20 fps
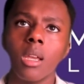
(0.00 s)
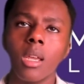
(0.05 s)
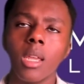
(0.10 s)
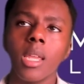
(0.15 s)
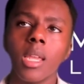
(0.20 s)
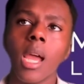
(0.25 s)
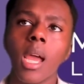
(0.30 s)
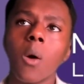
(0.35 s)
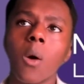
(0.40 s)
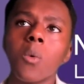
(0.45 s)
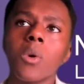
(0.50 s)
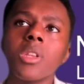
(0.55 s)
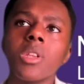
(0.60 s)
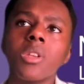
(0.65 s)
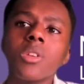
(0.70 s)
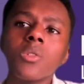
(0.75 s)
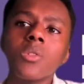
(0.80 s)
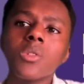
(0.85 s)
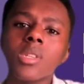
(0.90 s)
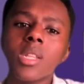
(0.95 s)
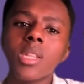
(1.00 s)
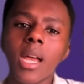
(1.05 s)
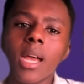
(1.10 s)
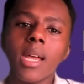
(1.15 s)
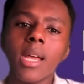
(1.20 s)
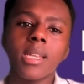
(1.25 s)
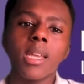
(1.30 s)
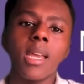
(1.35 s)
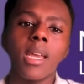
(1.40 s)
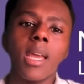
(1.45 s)
yeah, when you use
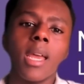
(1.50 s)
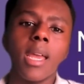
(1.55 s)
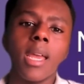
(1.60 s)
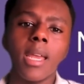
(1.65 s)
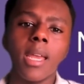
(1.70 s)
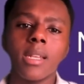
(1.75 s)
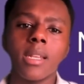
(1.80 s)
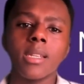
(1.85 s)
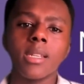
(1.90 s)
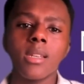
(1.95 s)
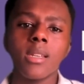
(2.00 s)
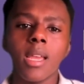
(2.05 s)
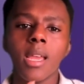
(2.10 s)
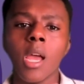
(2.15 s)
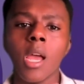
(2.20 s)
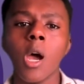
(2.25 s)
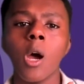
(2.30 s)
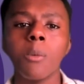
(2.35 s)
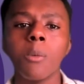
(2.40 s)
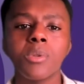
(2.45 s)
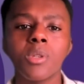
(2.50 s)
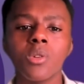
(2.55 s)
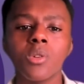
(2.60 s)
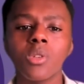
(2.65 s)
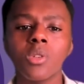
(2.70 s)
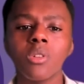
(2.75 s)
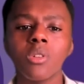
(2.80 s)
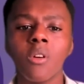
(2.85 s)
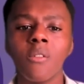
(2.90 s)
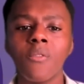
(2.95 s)
that, it helps you
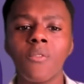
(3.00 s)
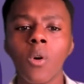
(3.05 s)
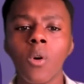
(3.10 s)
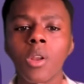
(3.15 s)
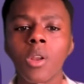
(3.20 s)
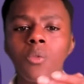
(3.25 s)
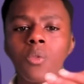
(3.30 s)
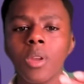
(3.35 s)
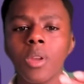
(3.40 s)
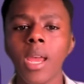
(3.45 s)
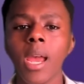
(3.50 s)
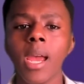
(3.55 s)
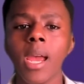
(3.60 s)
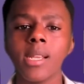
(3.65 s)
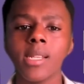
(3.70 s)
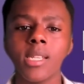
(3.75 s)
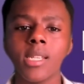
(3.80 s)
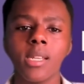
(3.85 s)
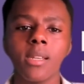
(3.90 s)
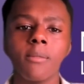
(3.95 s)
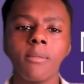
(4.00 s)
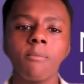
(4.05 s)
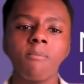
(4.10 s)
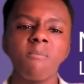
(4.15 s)
to avoid reacting